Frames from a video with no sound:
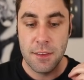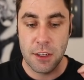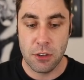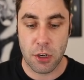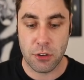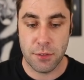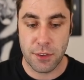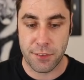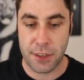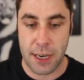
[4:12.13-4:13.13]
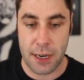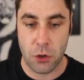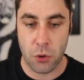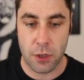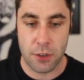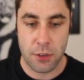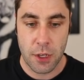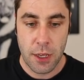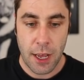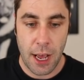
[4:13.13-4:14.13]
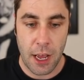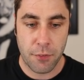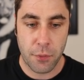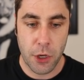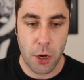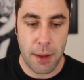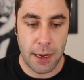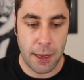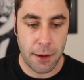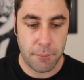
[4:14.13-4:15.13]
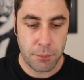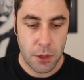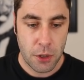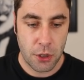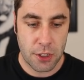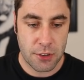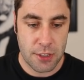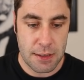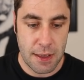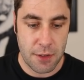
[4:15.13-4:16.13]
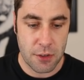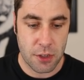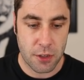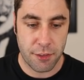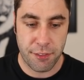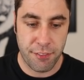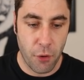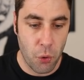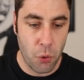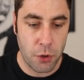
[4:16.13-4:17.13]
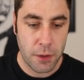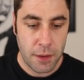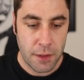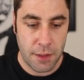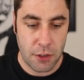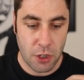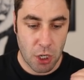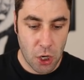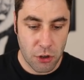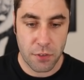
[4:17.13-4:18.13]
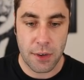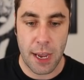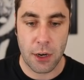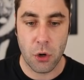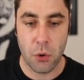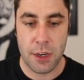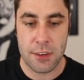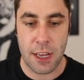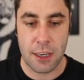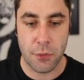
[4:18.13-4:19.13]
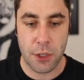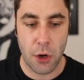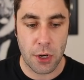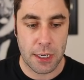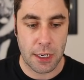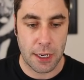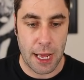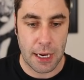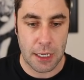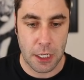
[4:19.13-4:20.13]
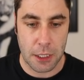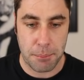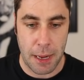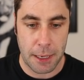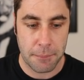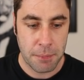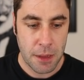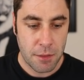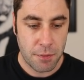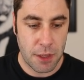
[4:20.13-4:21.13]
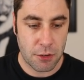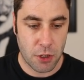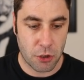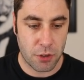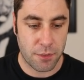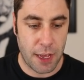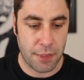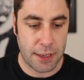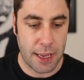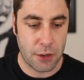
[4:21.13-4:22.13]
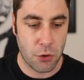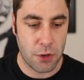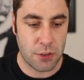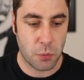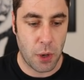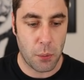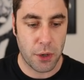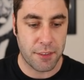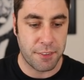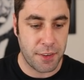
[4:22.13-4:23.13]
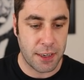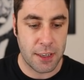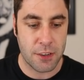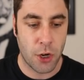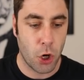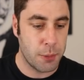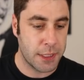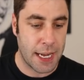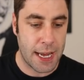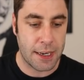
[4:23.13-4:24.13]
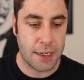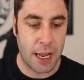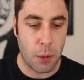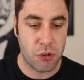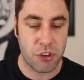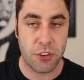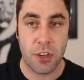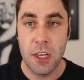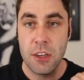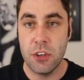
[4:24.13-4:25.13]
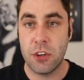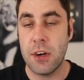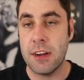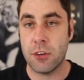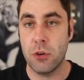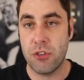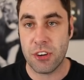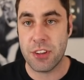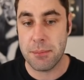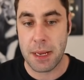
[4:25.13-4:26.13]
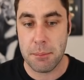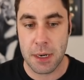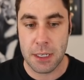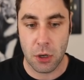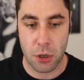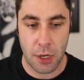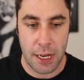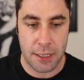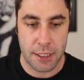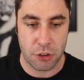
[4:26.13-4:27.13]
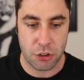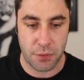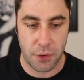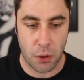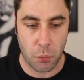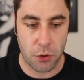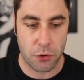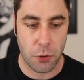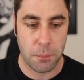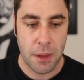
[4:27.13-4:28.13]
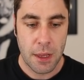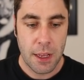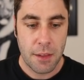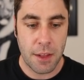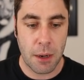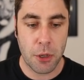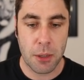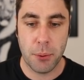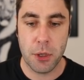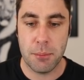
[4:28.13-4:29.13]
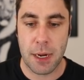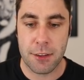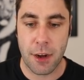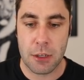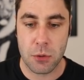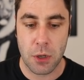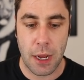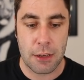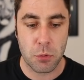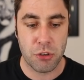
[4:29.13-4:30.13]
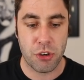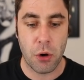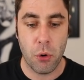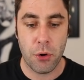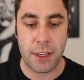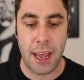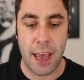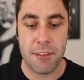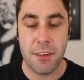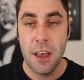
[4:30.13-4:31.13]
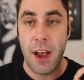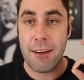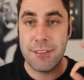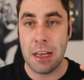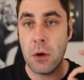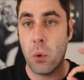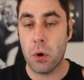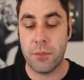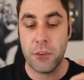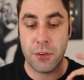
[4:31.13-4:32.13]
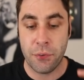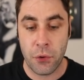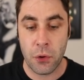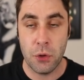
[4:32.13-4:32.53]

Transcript: There's lots of different categories. Uh, if we go back here, you can see that there's food, there's lots of categories. And if we go to cl uh, ClickBank, there's lots of other categories as well. We've got fitness, home and garden, languages. So you don't have to do just the make money online niche if you don't want to. Then I'm going to put in my title, guys, which I already have. I've done all of this for you.